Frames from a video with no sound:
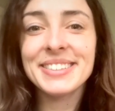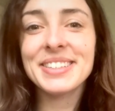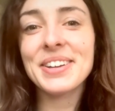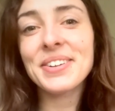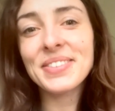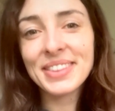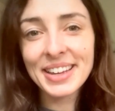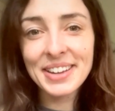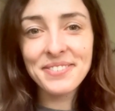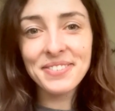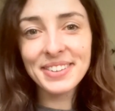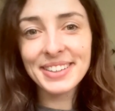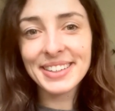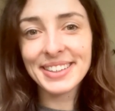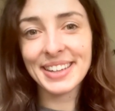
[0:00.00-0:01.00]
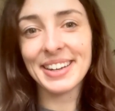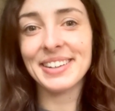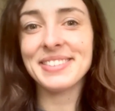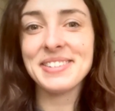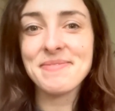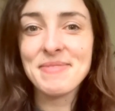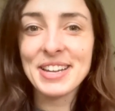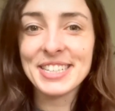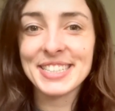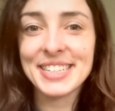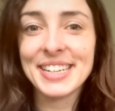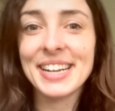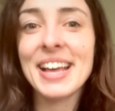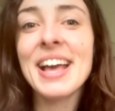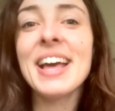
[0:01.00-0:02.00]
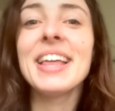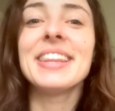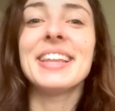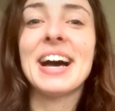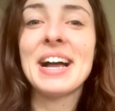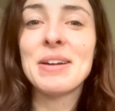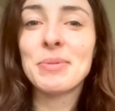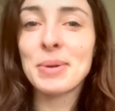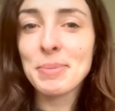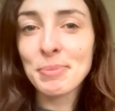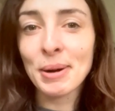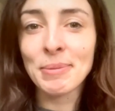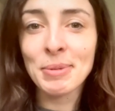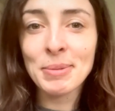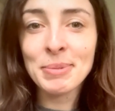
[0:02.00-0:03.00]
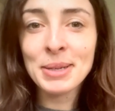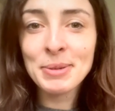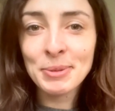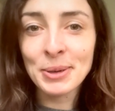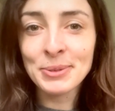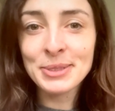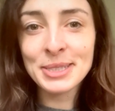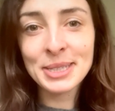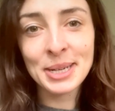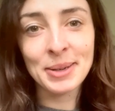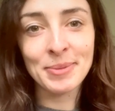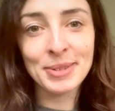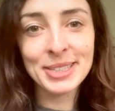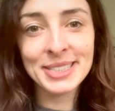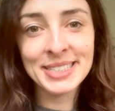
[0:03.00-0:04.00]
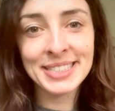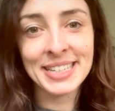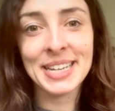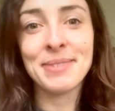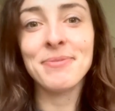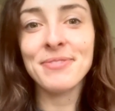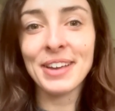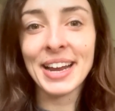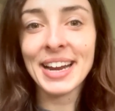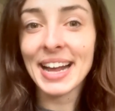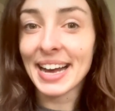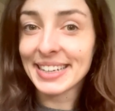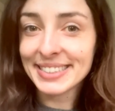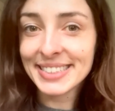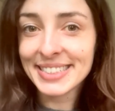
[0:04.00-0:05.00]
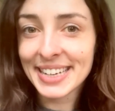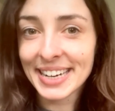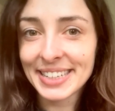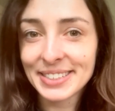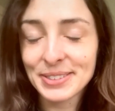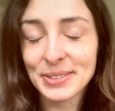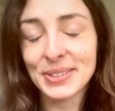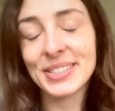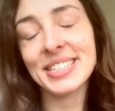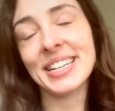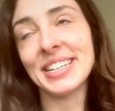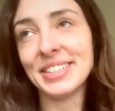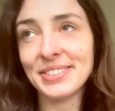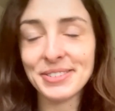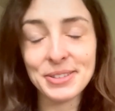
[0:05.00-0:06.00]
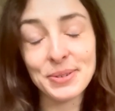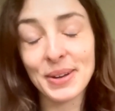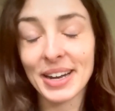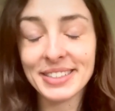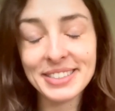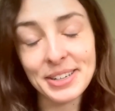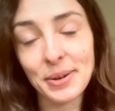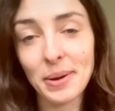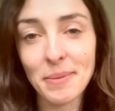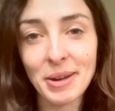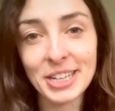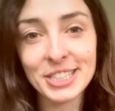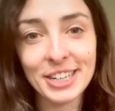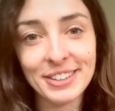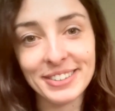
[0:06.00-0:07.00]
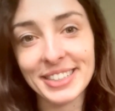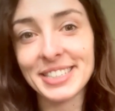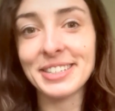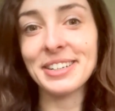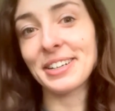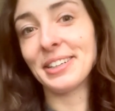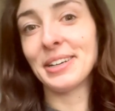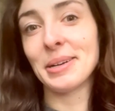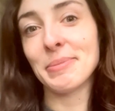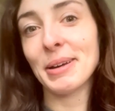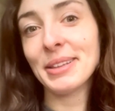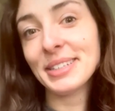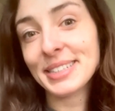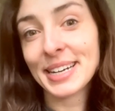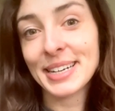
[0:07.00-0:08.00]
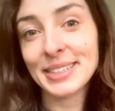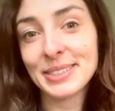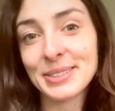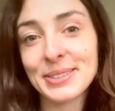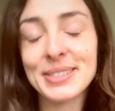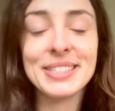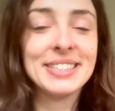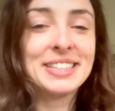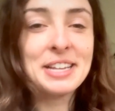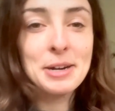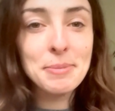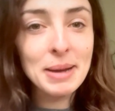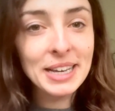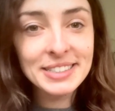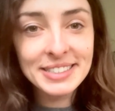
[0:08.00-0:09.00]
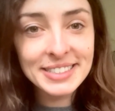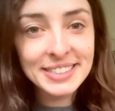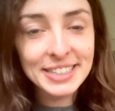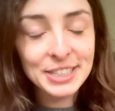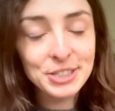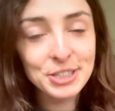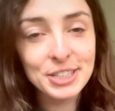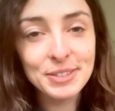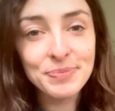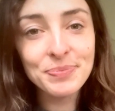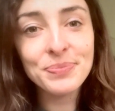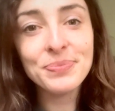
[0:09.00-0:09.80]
So thankfully there they mention that we probably won't succumb to the same fate as the dinosaurs, and you guys know on my channel I talk a lot about the dinosaurs and their mass extinction.